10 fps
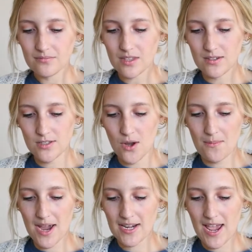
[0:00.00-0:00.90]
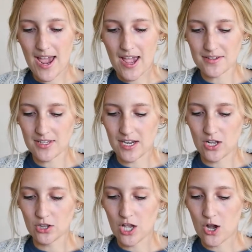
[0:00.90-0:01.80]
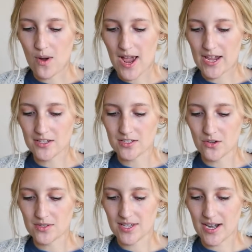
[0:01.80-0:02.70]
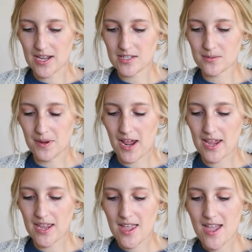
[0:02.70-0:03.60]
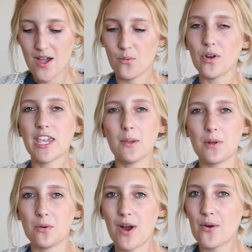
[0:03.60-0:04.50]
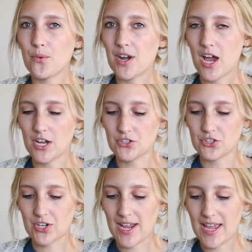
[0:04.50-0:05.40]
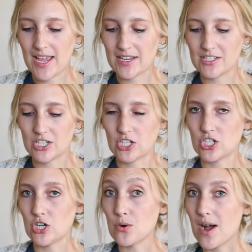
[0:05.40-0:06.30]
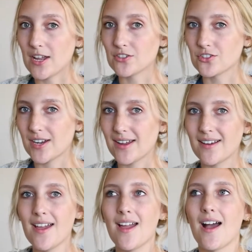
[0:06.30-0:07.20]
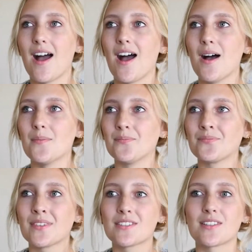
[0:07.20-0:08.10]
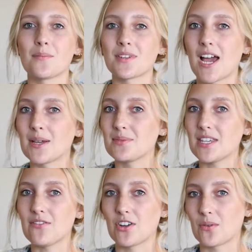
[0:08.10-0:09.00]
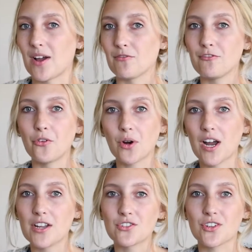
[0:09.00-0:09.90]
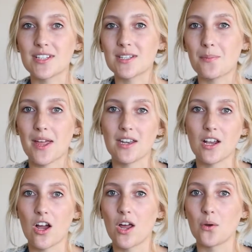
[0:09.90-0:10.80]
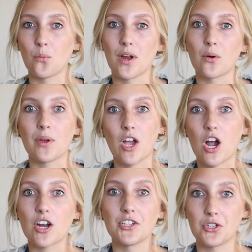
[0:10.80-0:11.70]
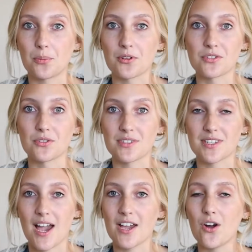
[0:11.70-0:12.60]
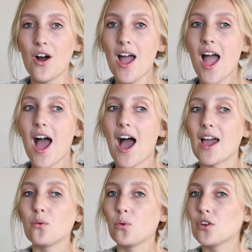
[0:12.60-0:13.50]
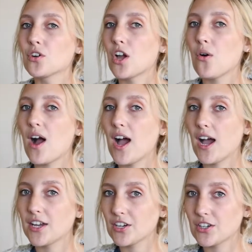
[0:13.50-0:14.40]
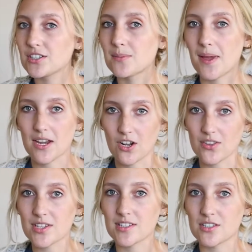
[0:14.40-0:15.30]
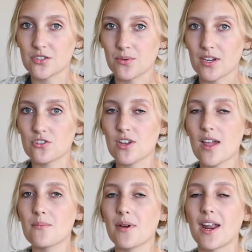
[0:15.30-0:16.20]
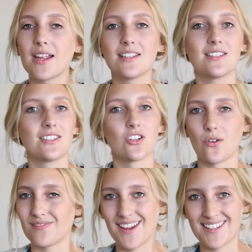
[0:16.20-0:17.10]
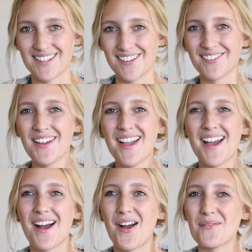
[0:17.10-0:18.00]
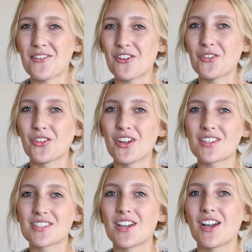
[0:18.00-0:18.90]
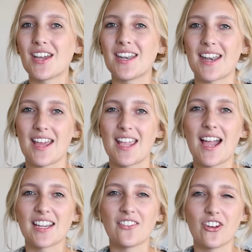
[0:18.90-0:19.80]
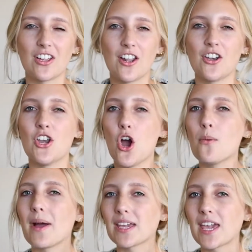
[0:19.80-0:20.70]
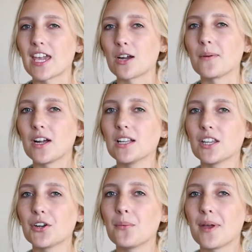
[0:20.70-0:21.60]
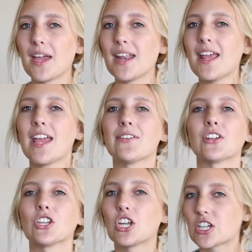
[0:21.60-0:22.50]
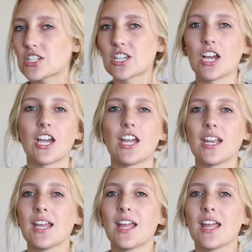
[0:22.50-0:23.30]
So mine has like a low ISO settings, but I will keep it around 100 to 200. Sometimes even around 400, depending on where we are in your personal style. I will go higher depending on the situation, but I don't like to. If it looks good and I kind of know my camera a little bit, if it looks good